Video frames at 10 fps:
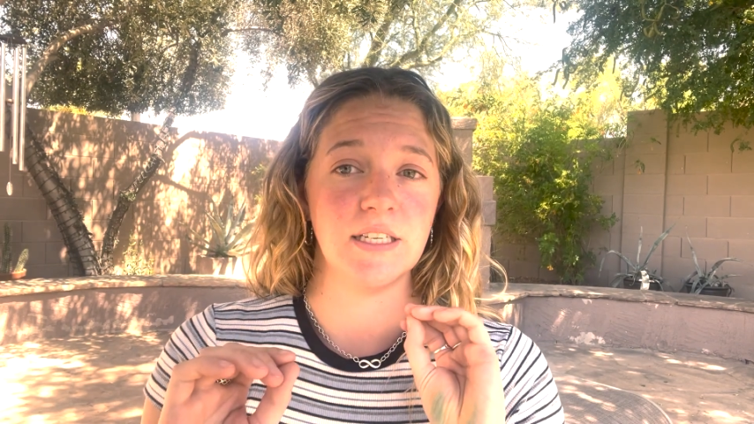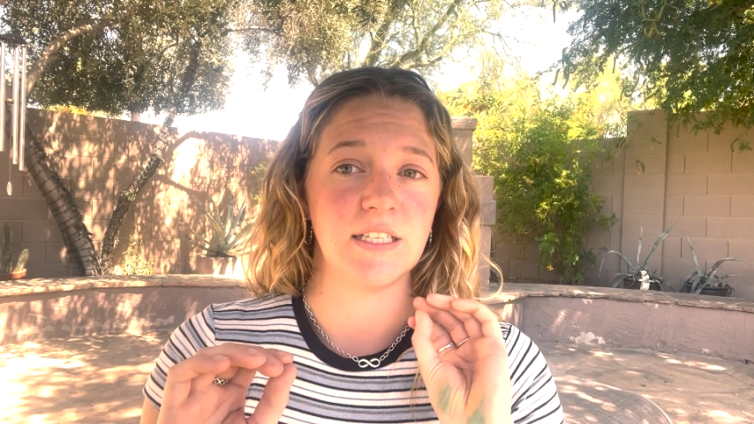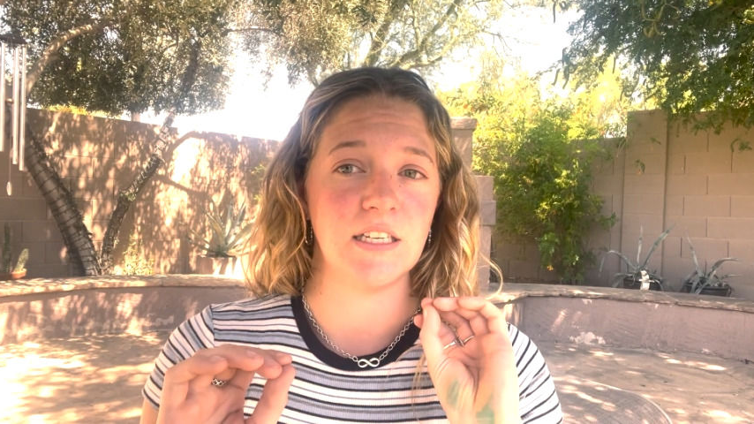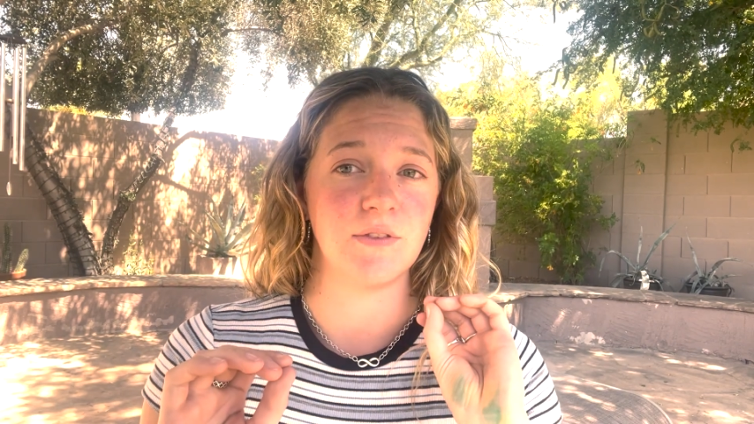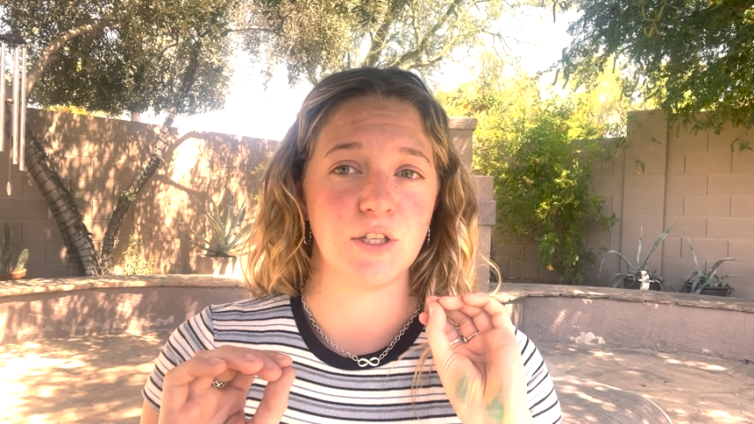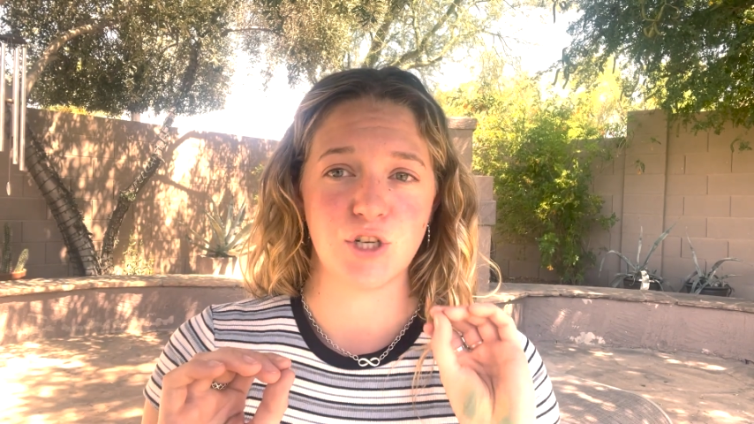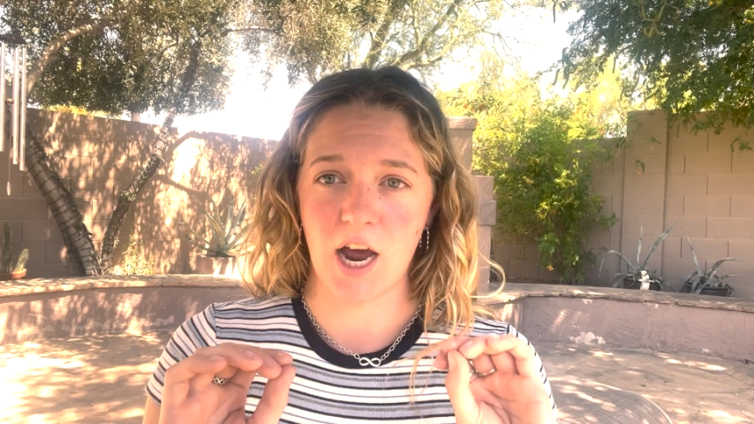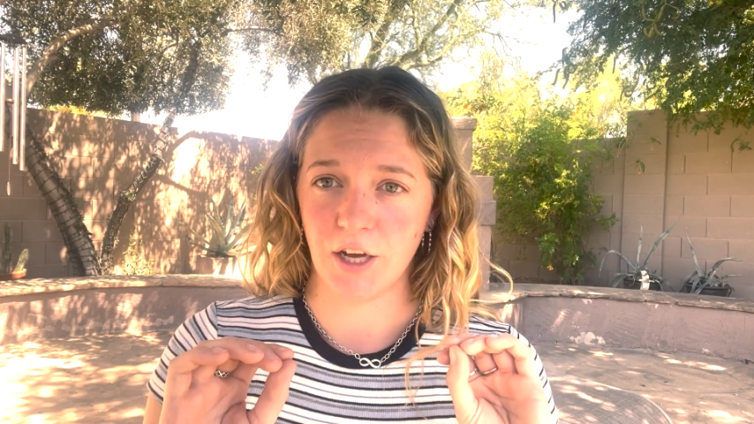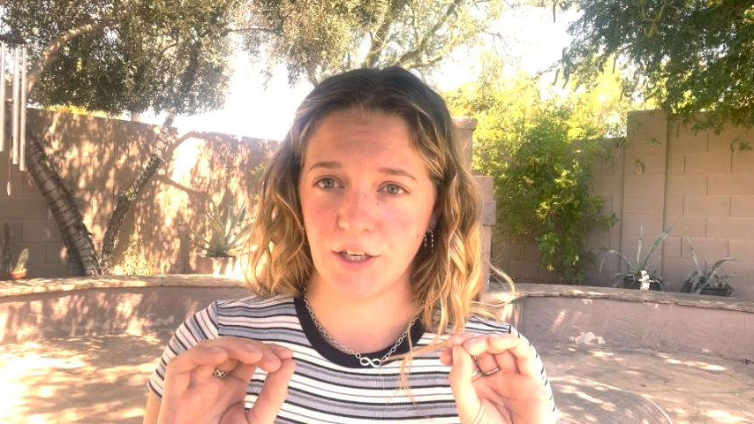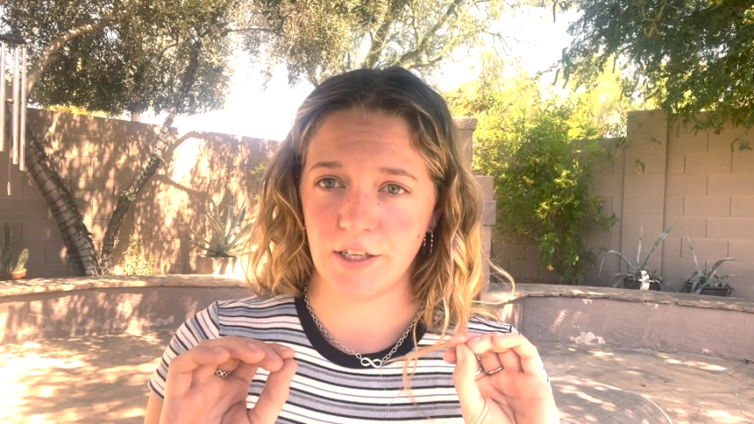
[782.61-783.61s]
Stephen's
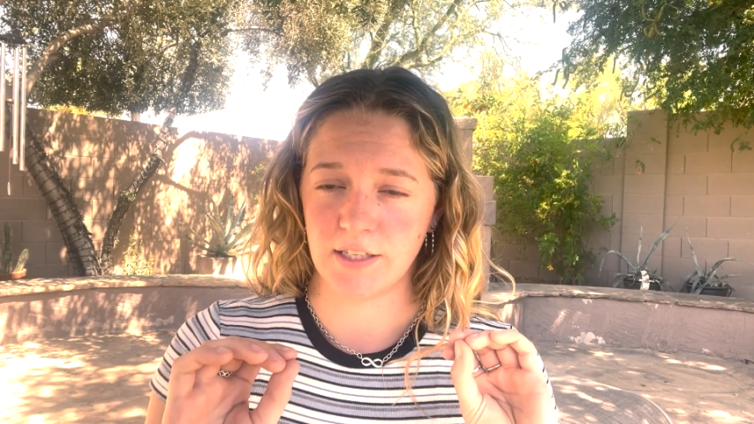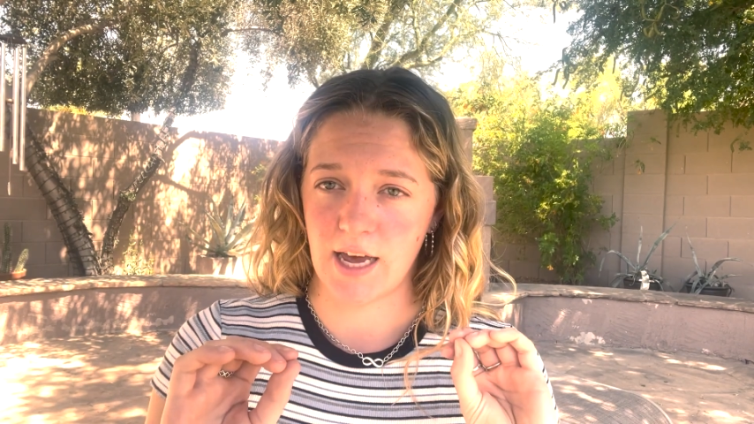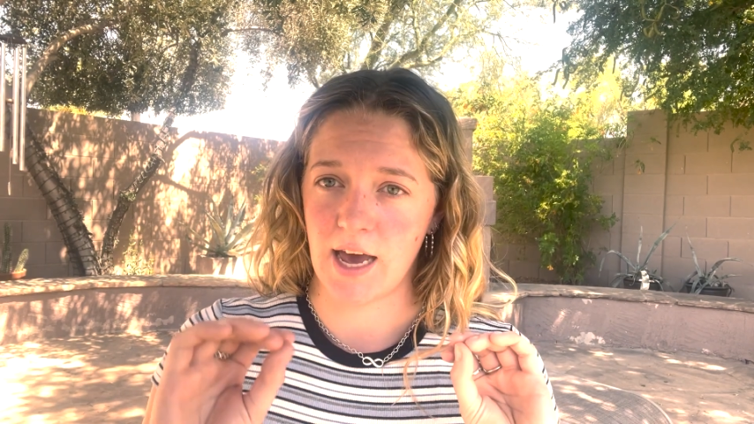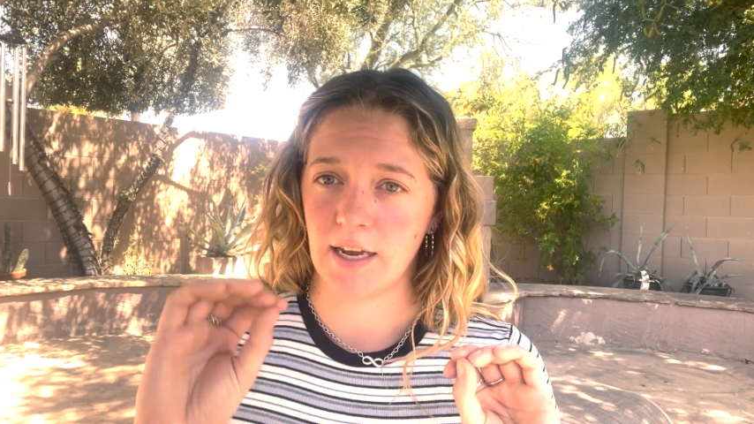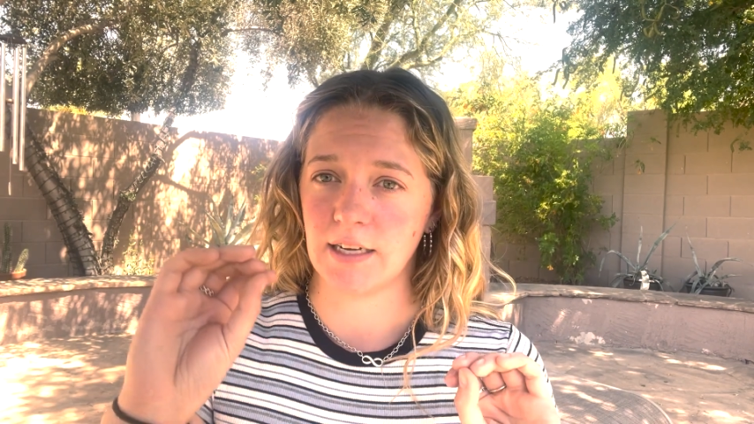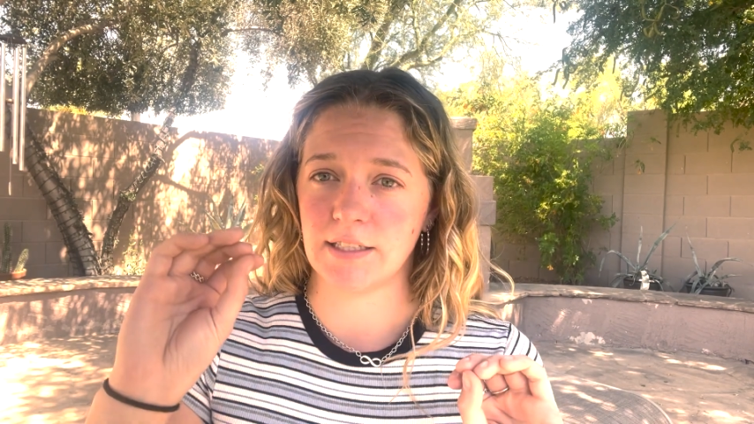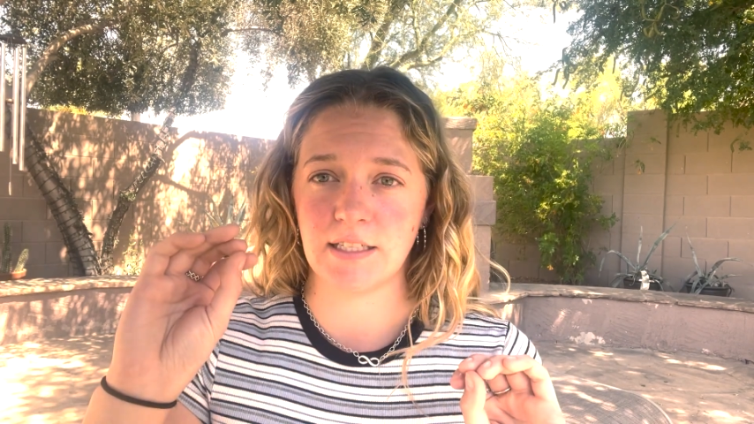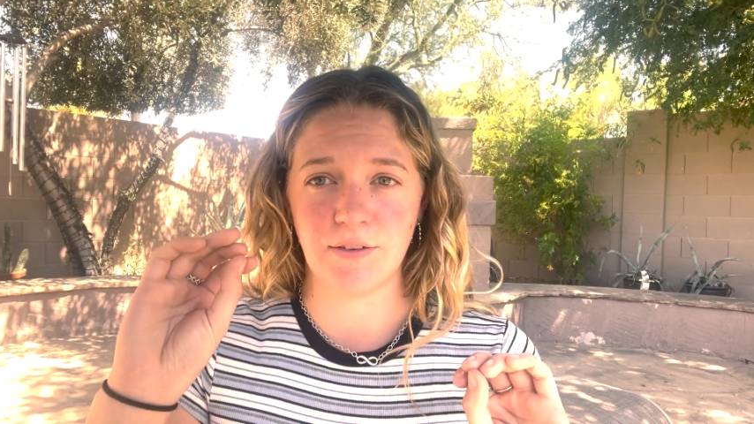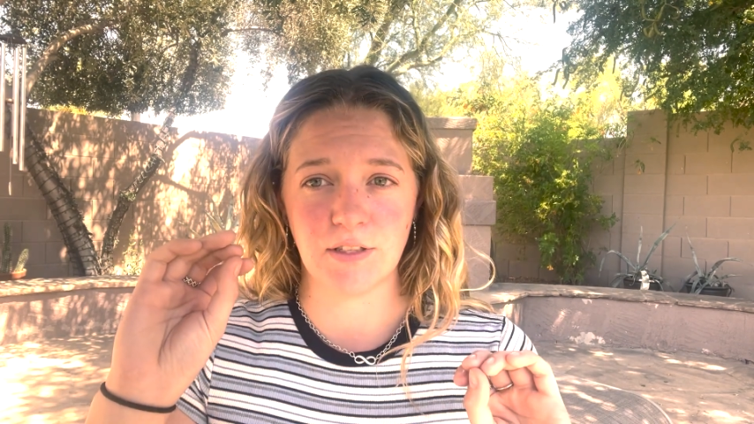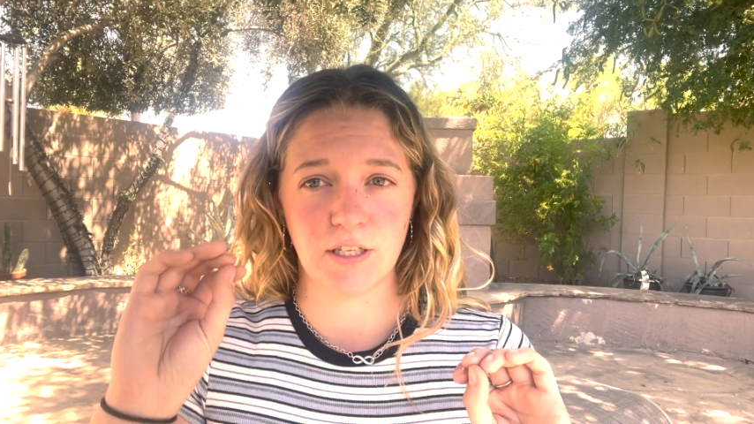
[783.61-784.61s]
childhood side and
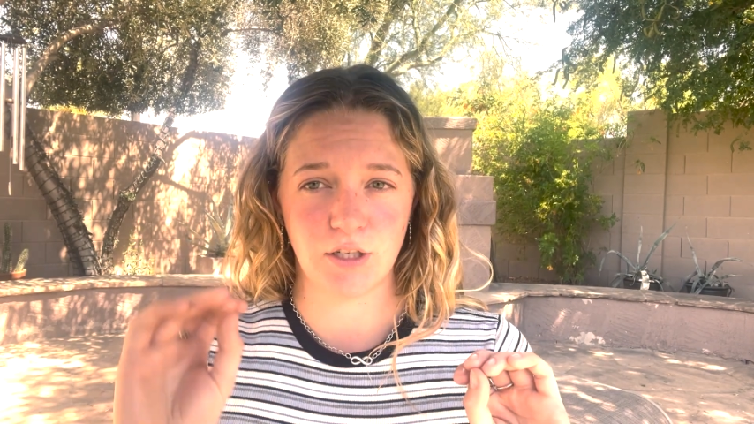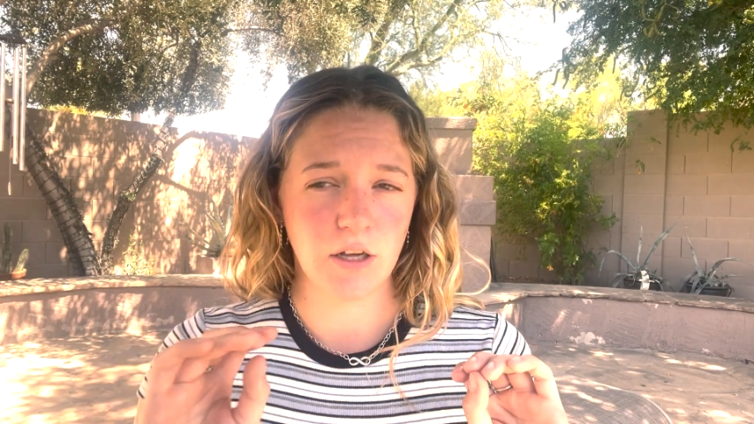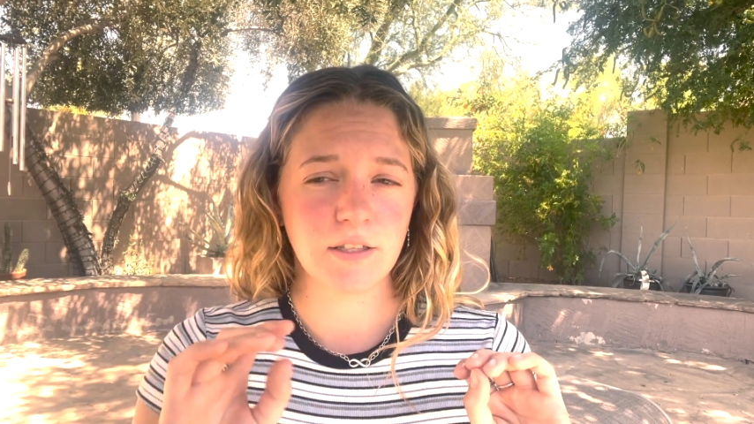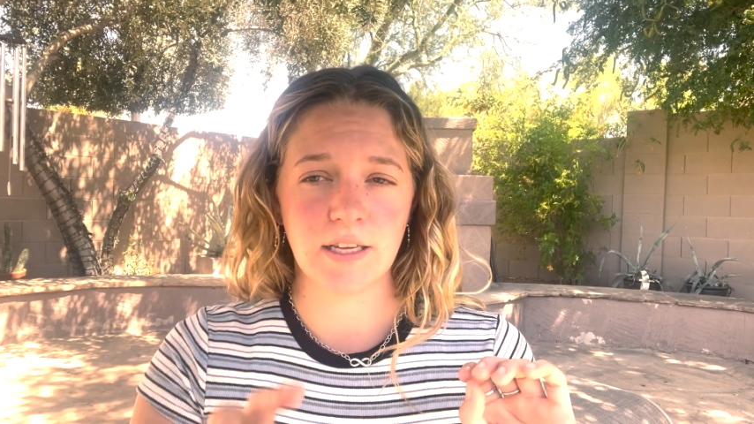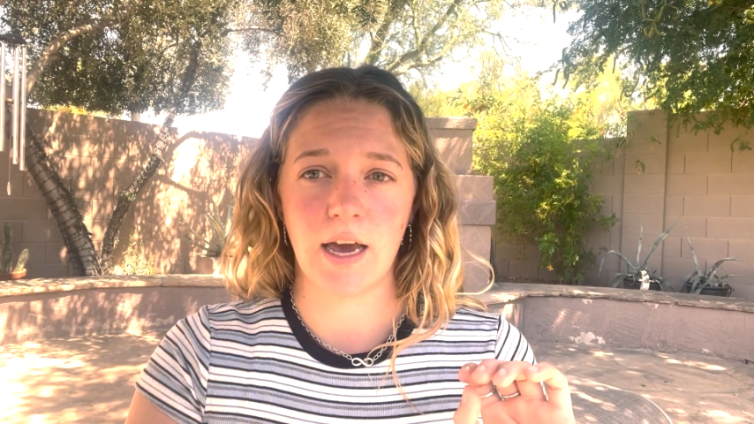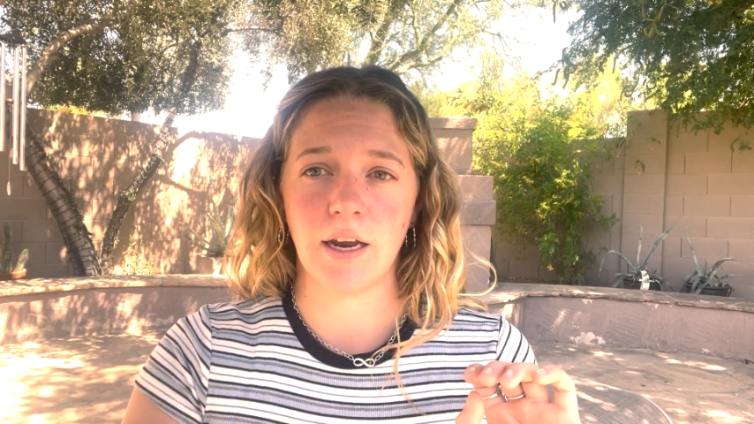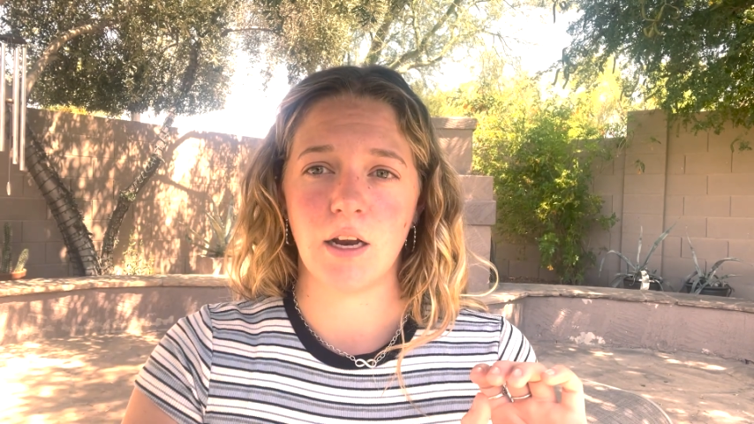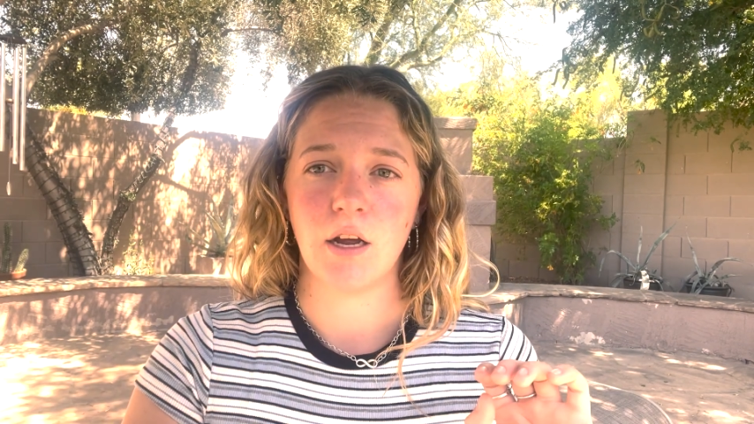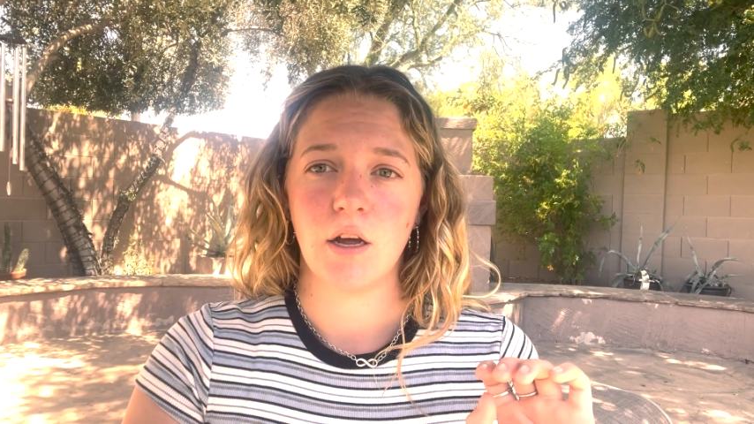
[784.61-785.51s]
Stephen's adult side,